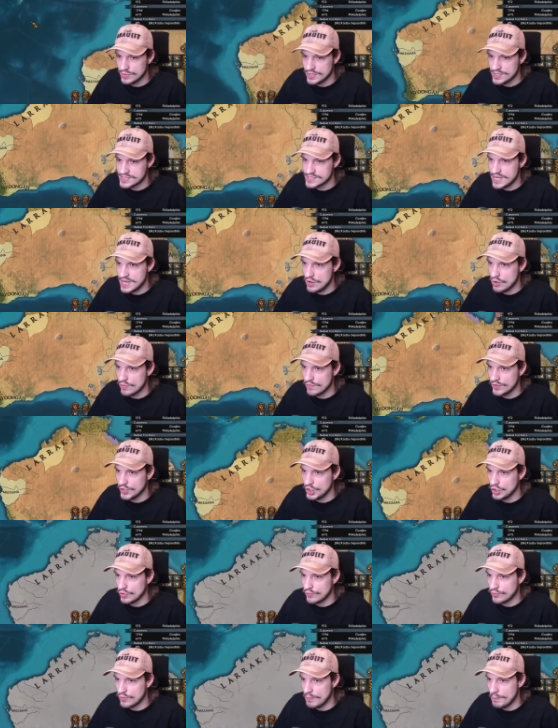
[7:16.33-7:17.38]
this guy over
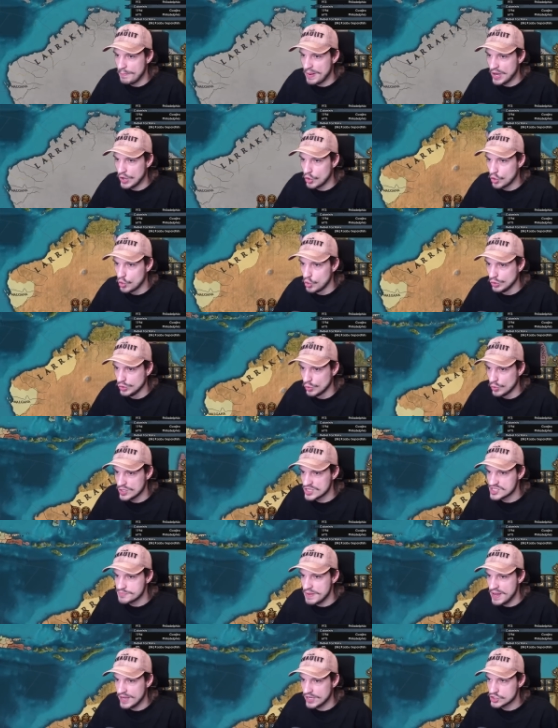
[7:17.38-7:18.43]
here from Bengkulu
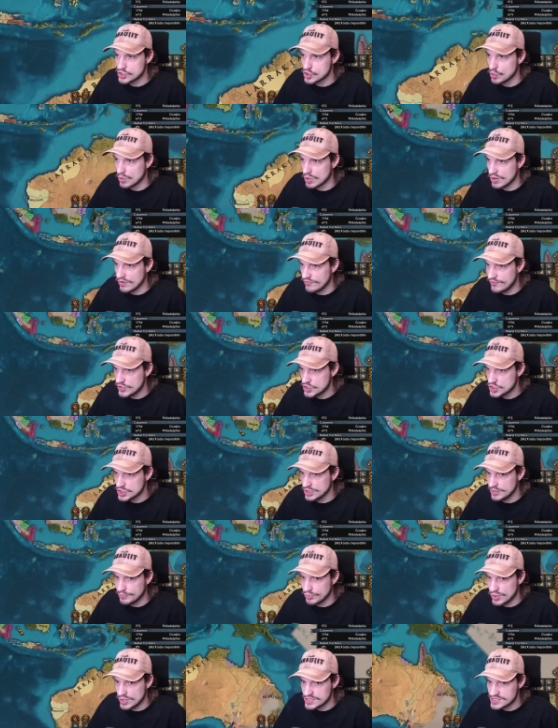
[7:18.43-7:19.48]
is back, so we're officially
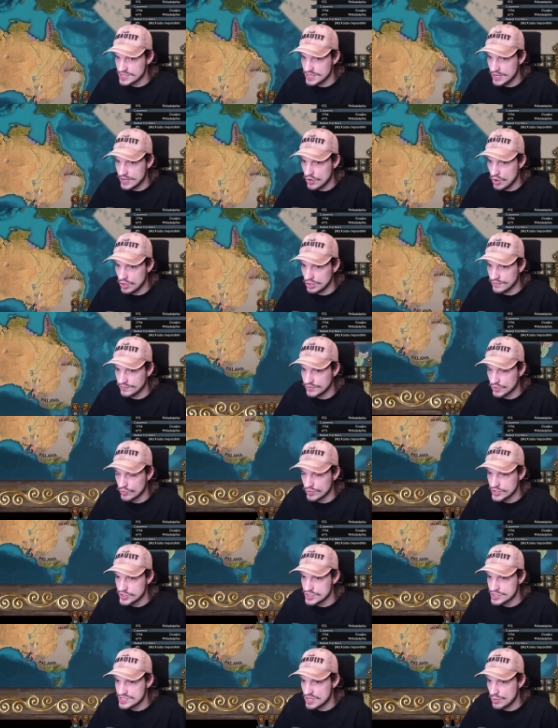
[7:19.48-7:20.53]
present in all of the
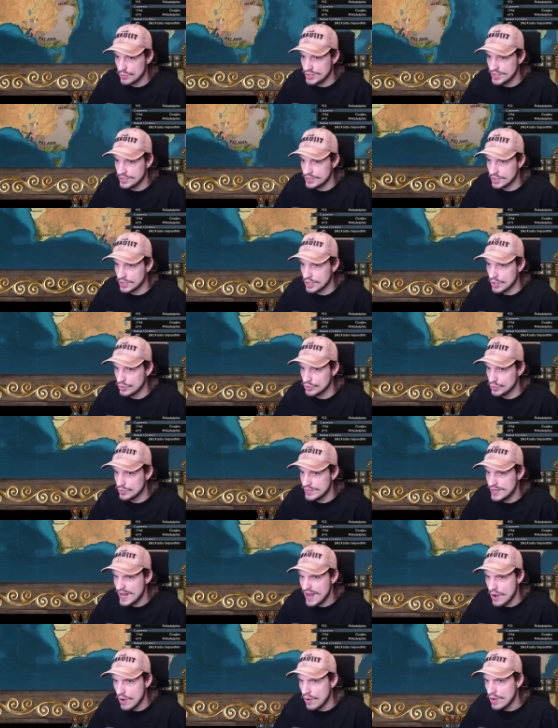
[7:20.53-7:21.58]
regions that we need to go to.
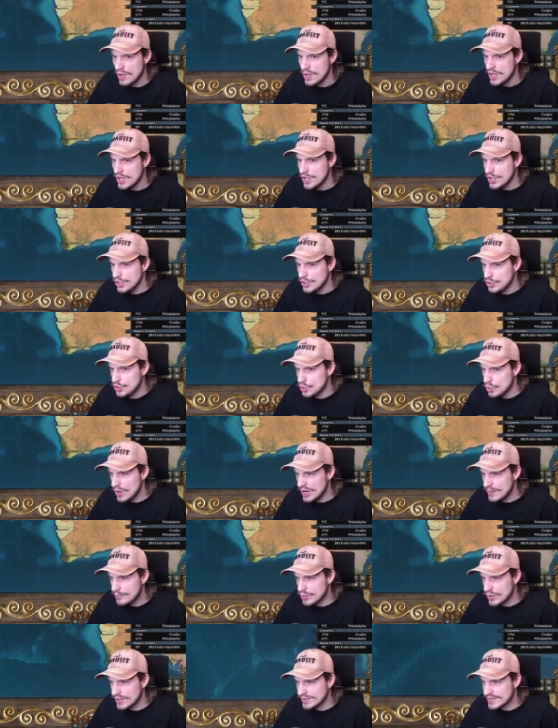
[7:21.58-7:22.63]
Now, do I
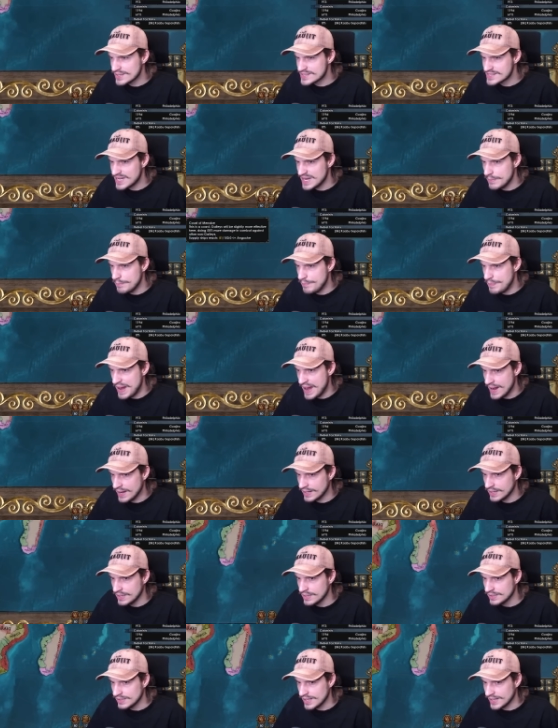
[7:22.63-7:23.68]
bring this guy back,
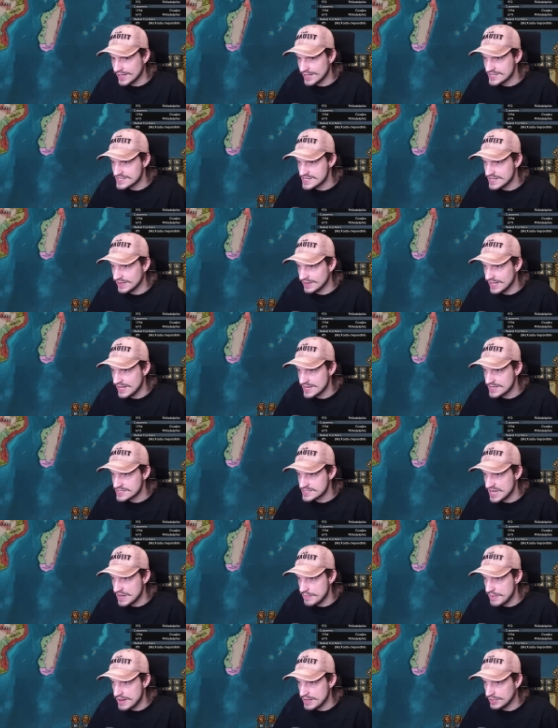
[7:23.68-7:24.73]
like I said last
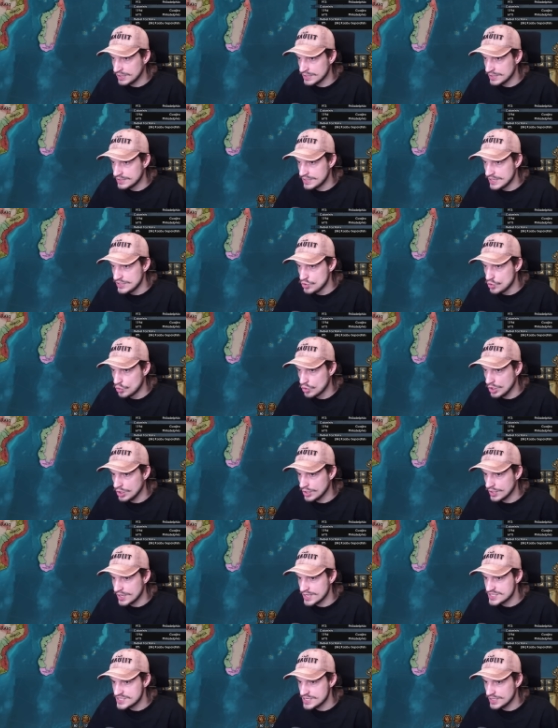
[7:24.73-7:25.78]
time, and continue
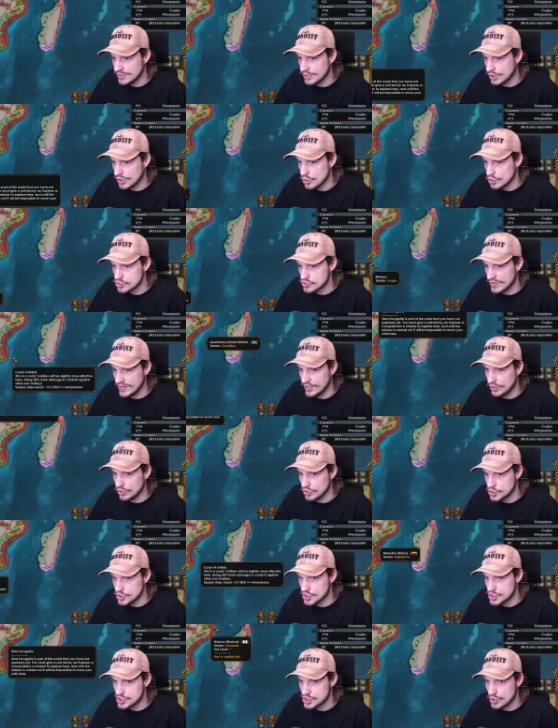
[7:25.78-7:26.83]
colonizing the coast right here
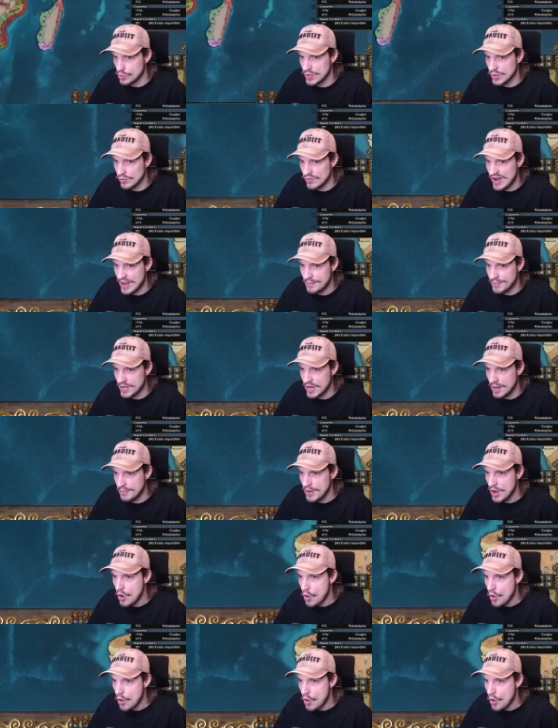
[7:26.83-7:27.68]
just so we wrap it up?